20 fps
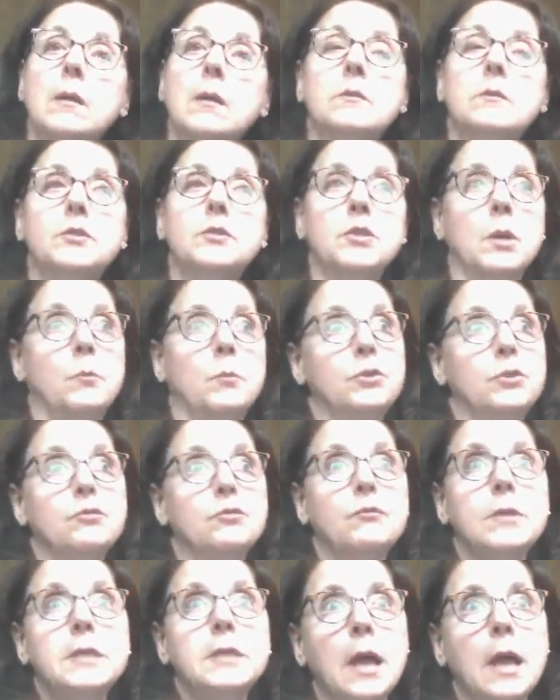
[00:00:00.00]
Someone's
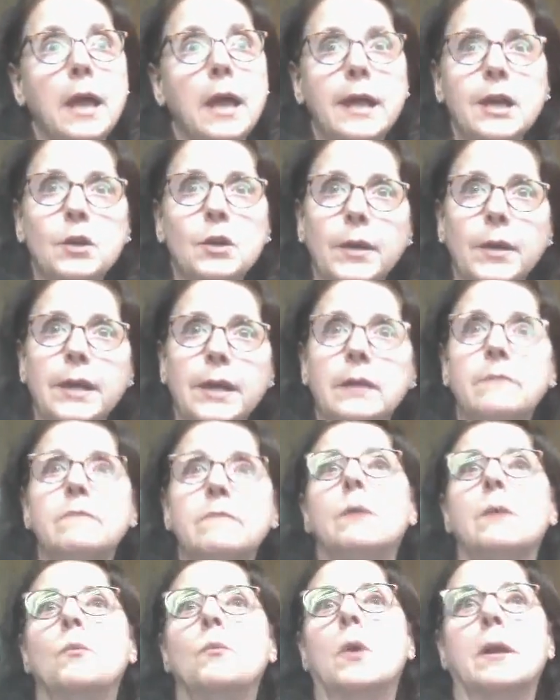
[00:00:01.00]
retiring,
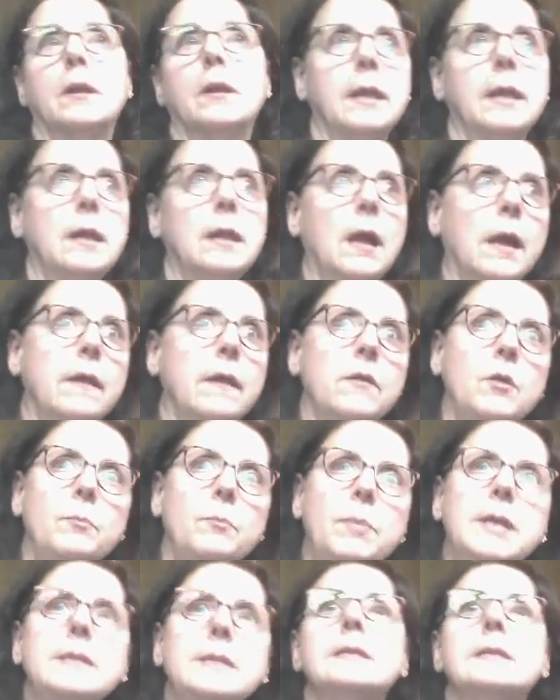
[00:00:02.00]
they want to get out of the
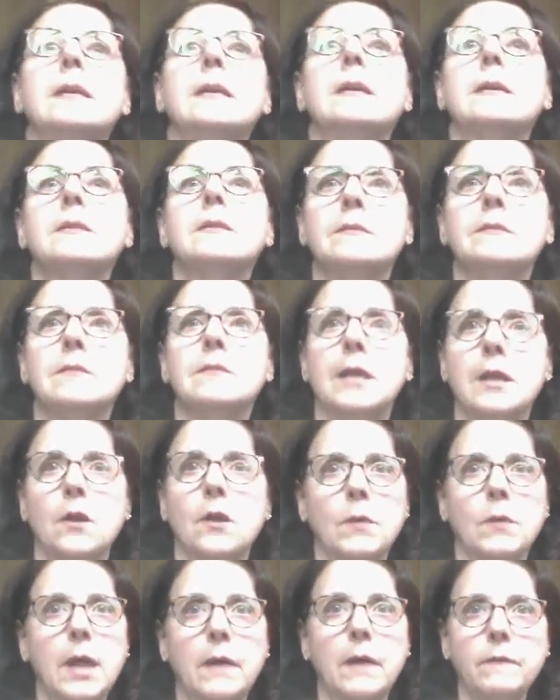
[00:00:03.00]
business, yep. They
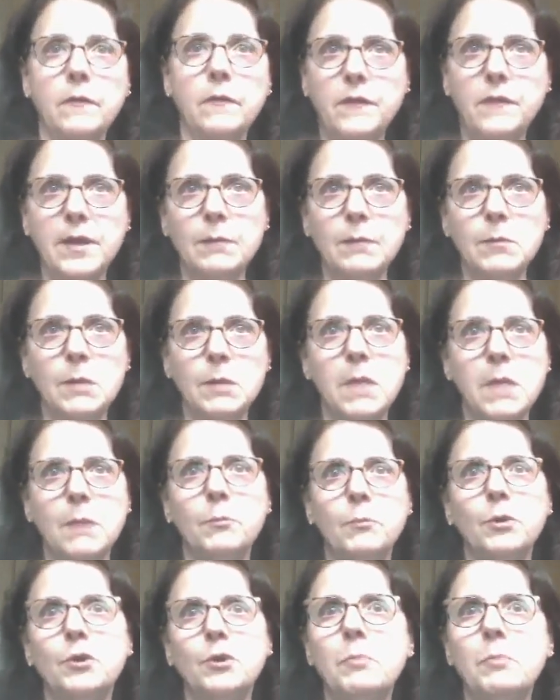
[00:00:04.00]
don't have a family
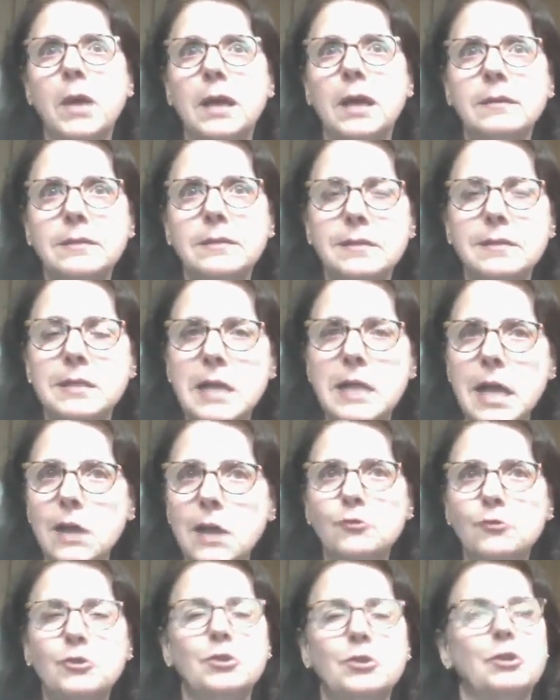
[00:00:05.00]
member to pass it
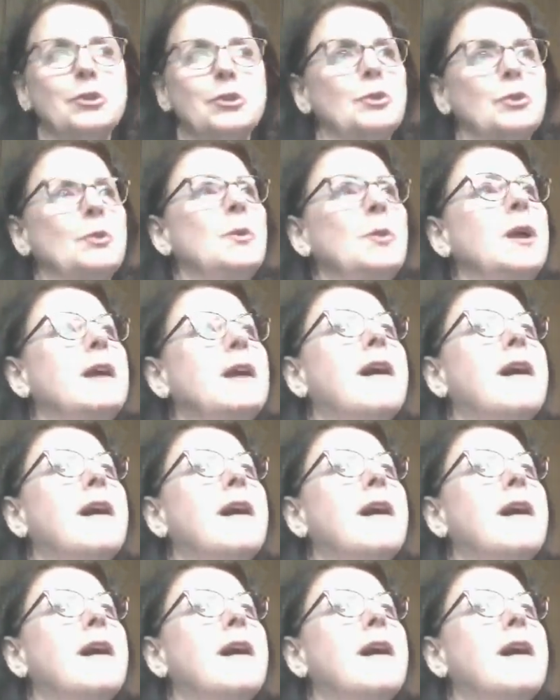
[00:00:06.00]
down to.